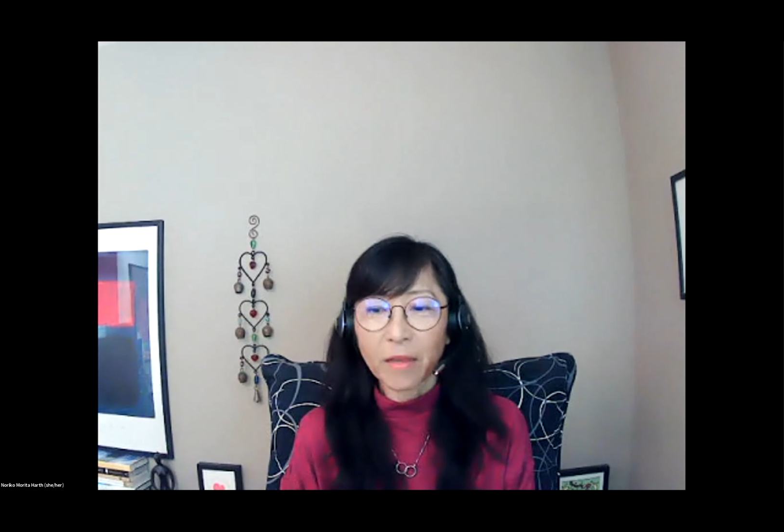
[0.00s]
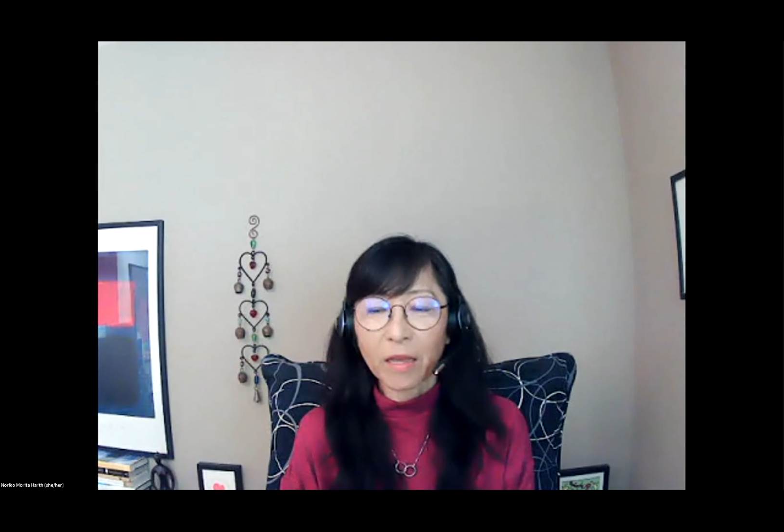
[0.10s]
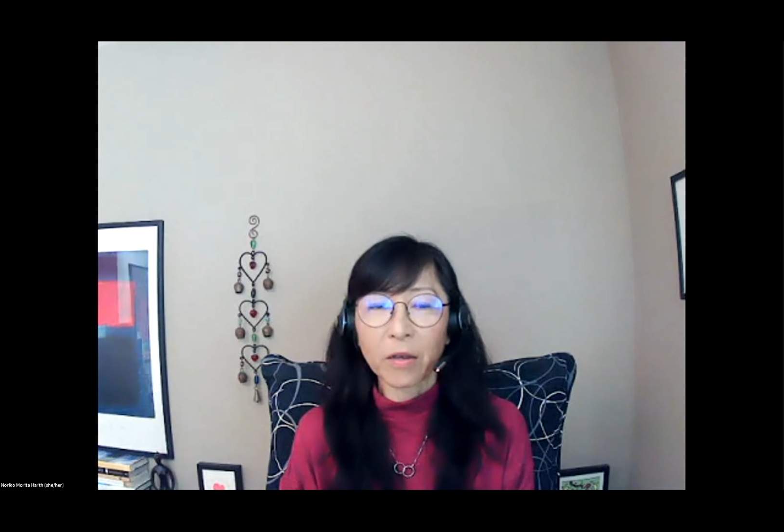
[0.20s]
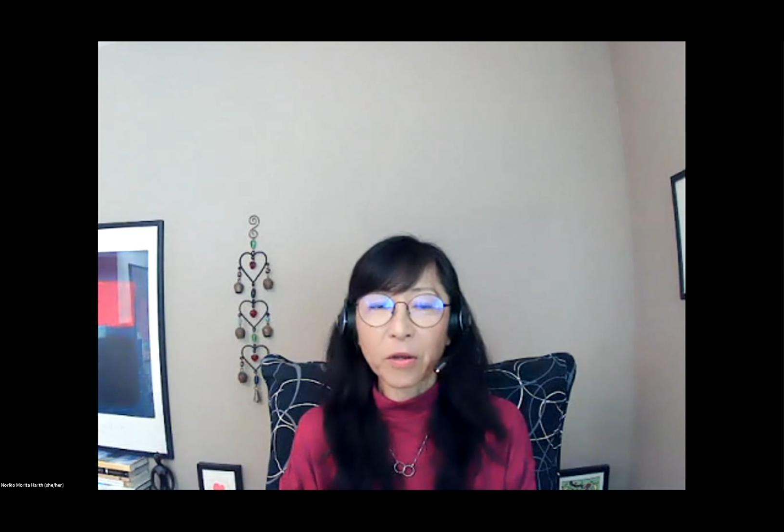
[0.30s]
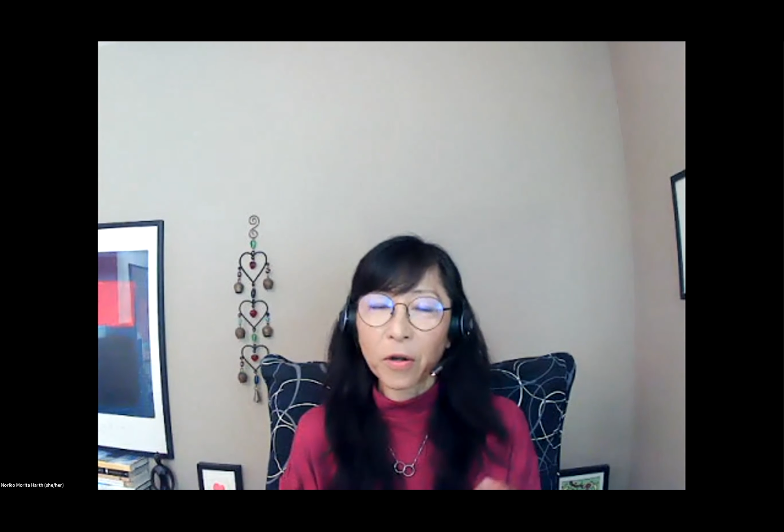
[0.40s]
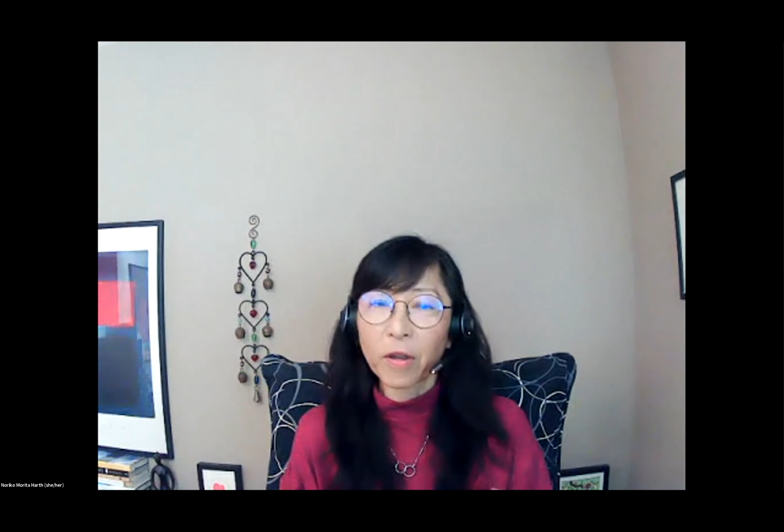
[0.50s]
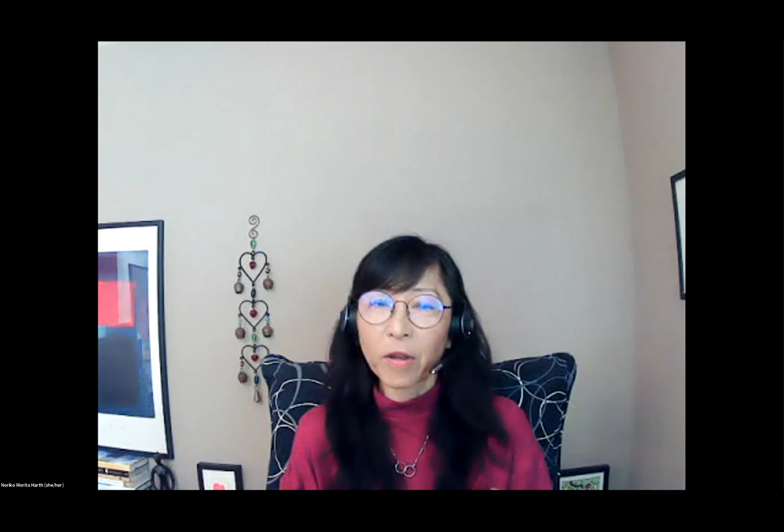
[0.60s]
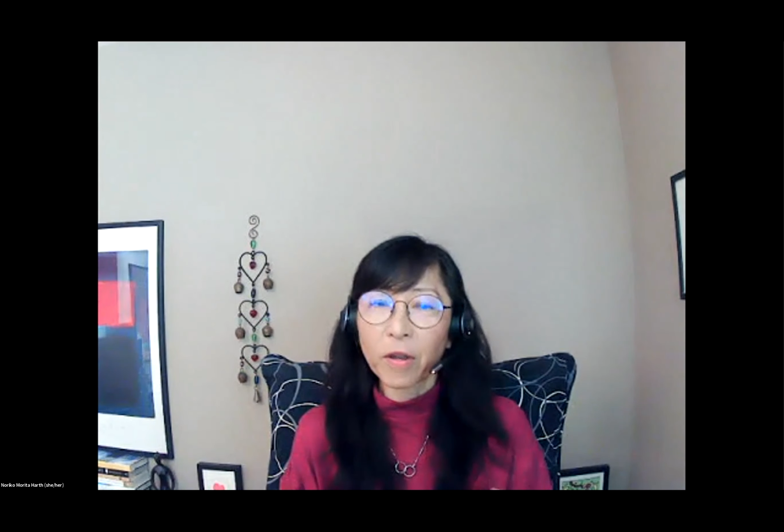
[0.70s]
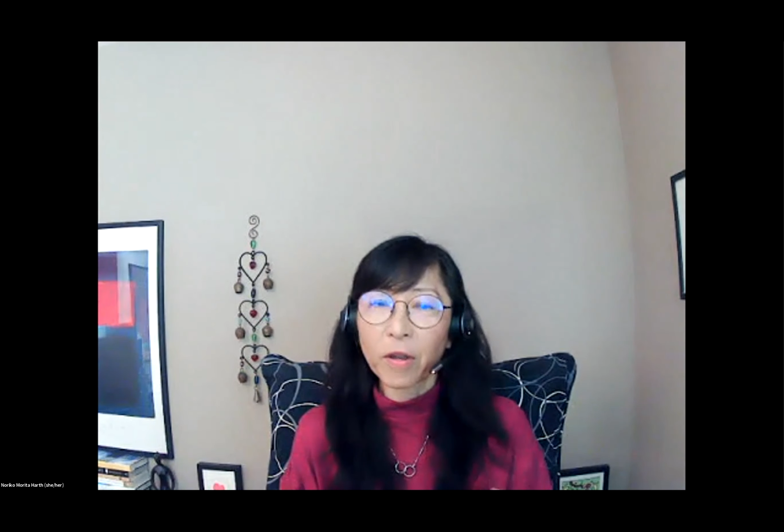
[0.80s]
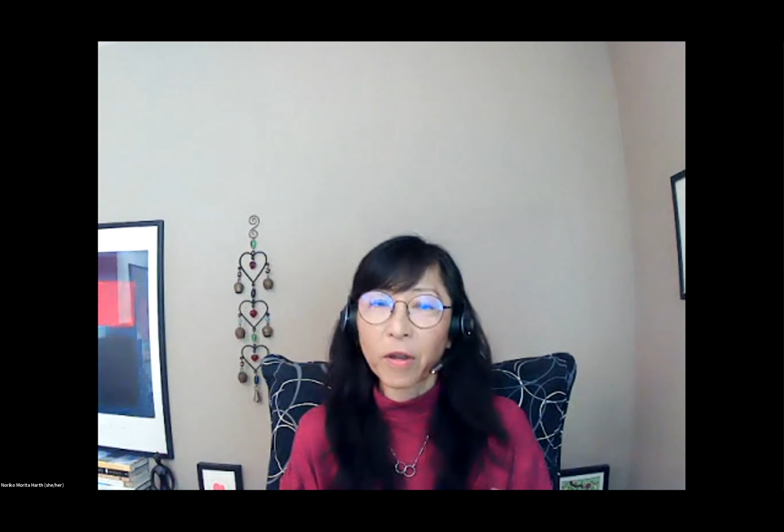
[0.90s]
at the
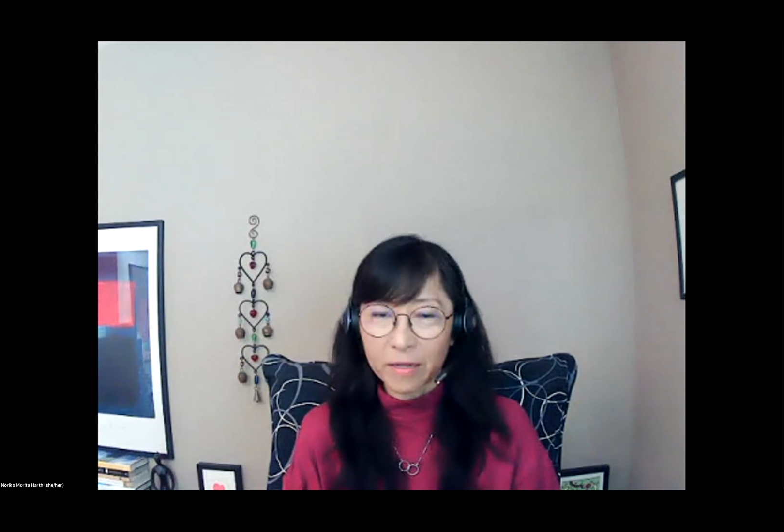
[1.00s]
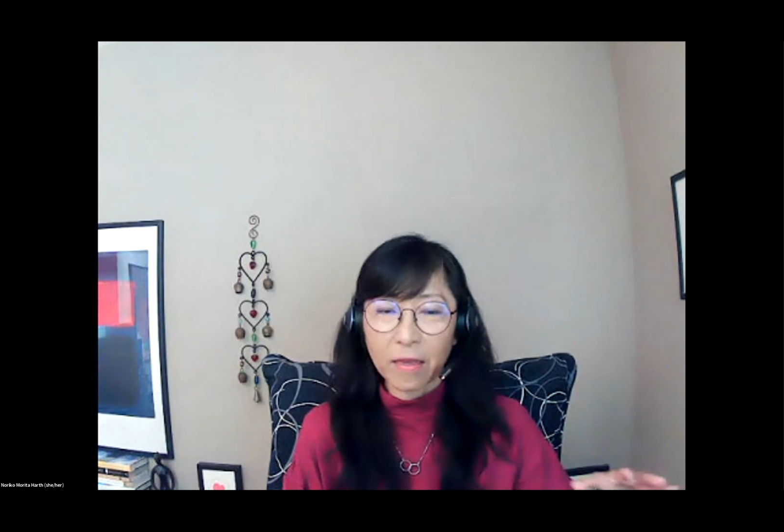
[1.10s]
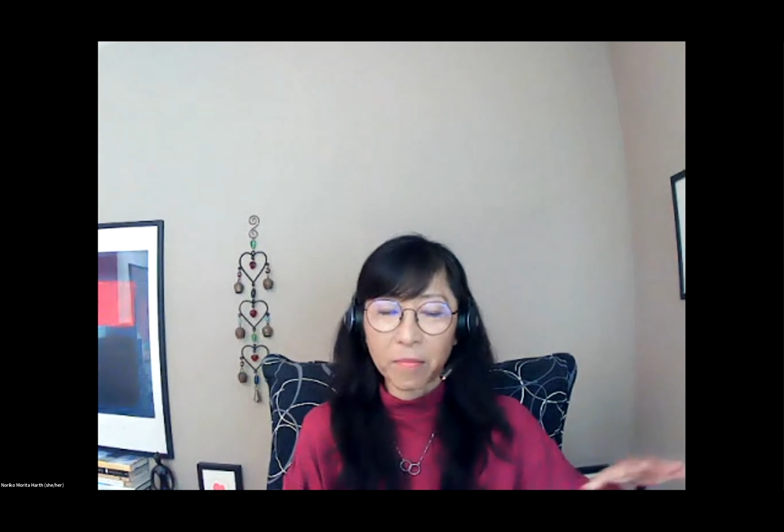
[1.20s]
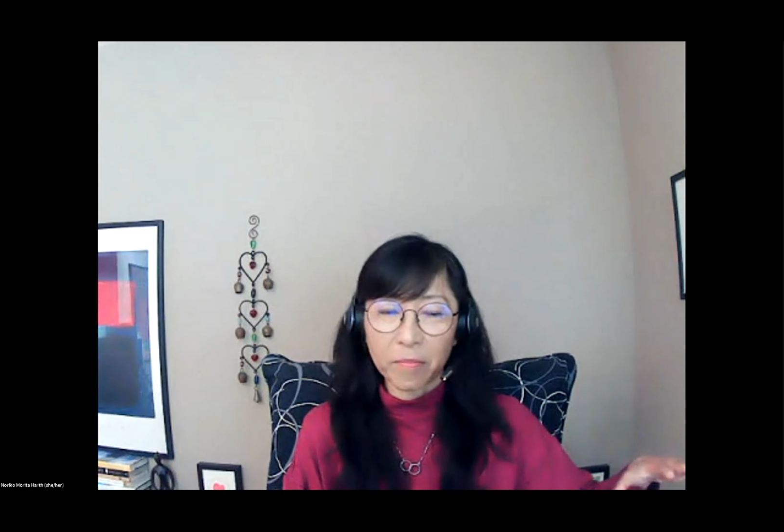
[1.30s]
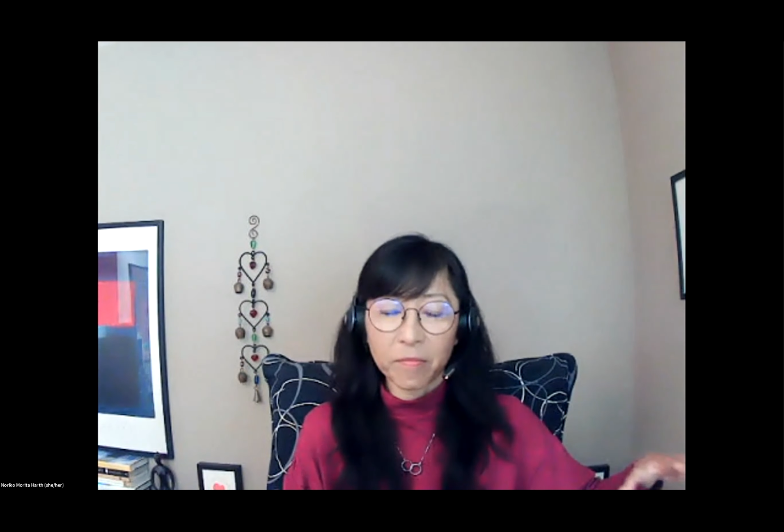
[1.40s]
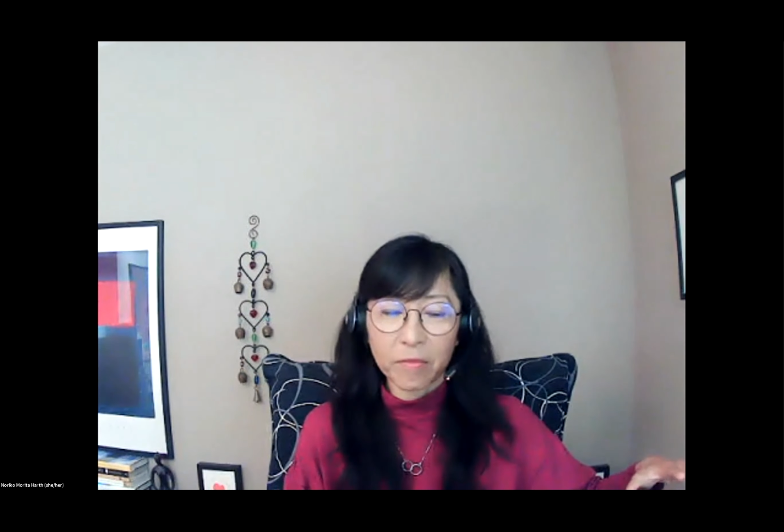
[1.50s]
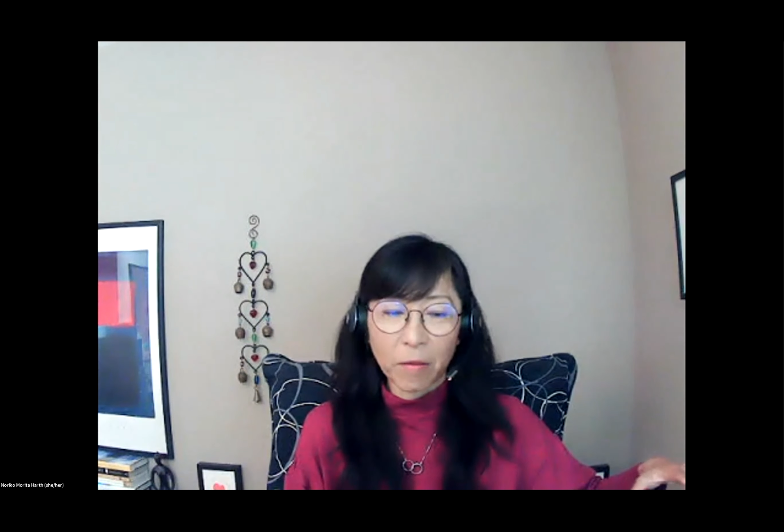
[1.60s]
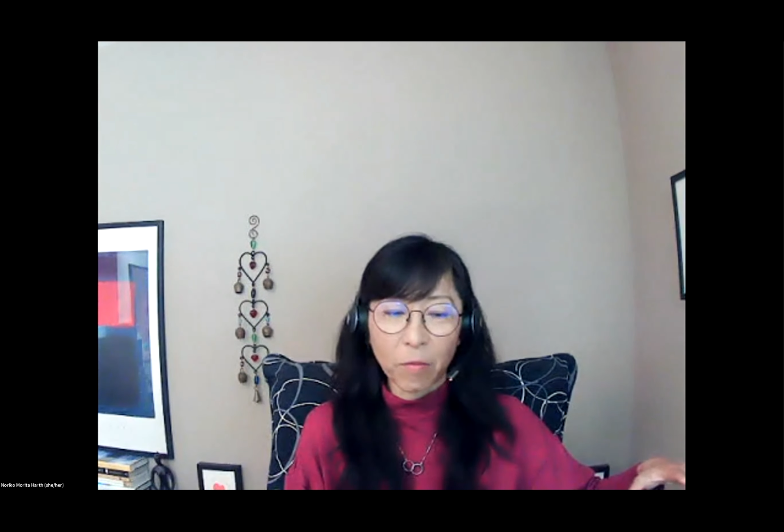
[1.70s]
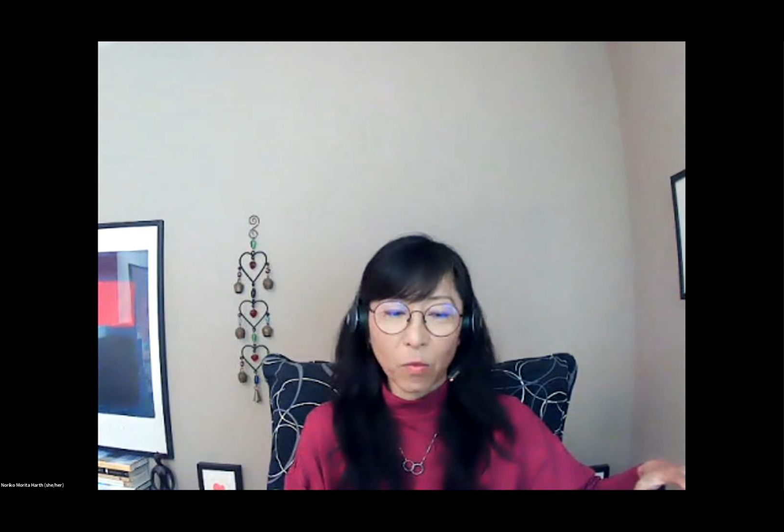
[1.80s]
current at the